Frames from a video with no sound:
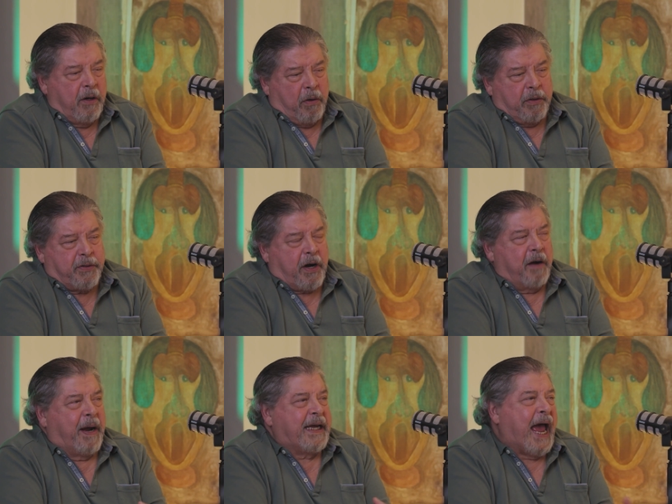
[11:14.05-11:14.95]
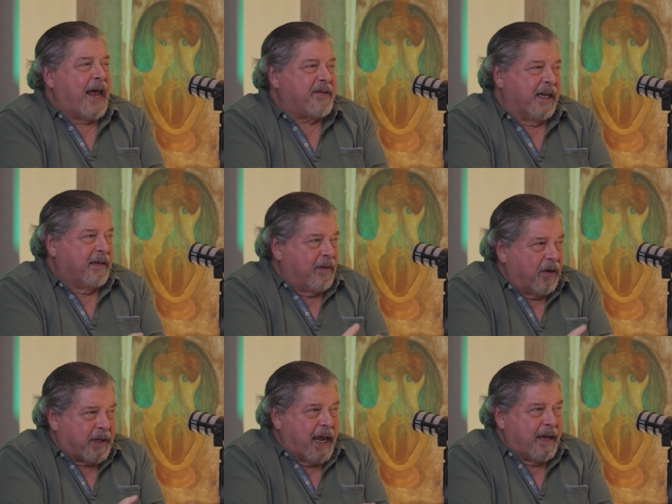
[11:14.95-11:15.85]
no, you start by casting,
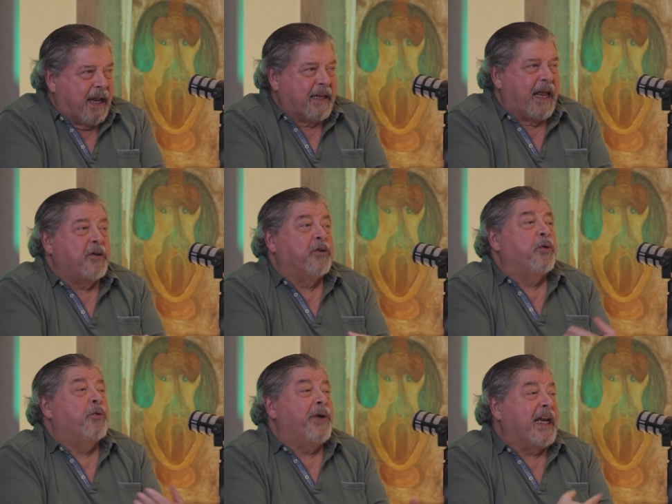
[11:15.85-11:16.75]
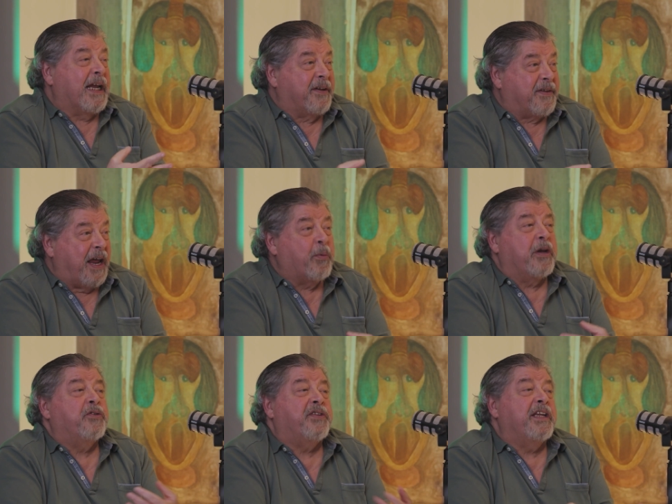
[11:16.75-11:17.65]
okay? And then you do readings. And
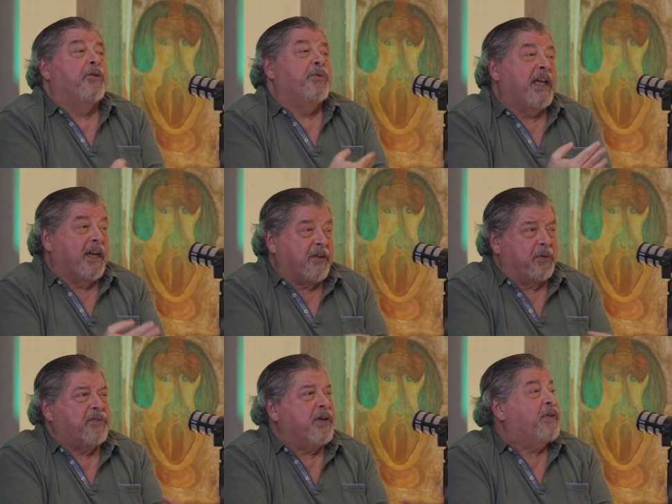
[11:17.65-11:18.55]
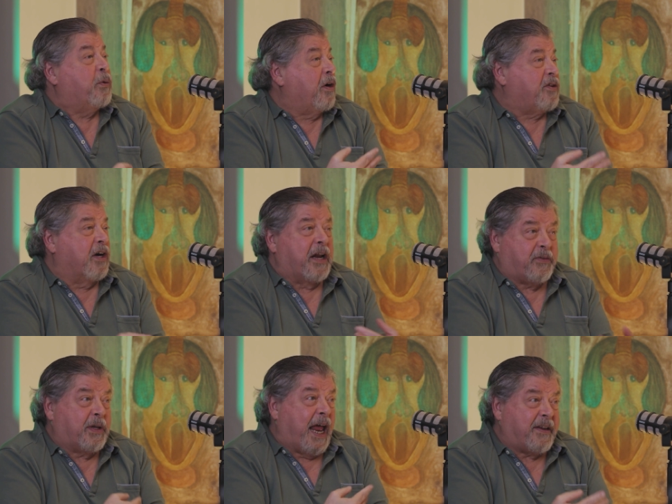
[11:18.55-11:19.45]
when you see the readings, you see if it works or not.
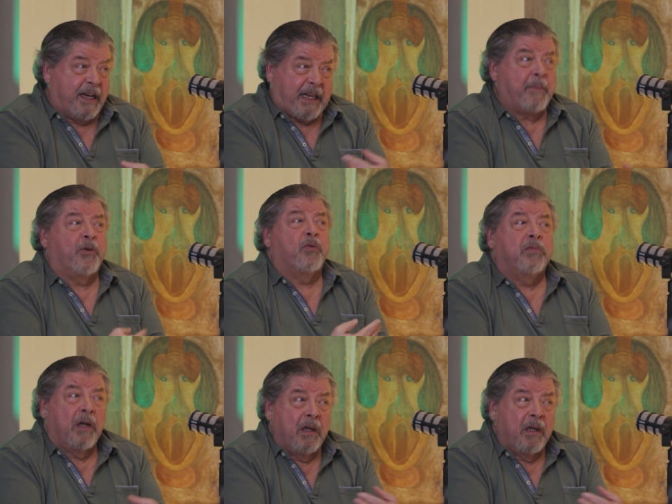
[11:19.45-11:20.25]
So that's the time you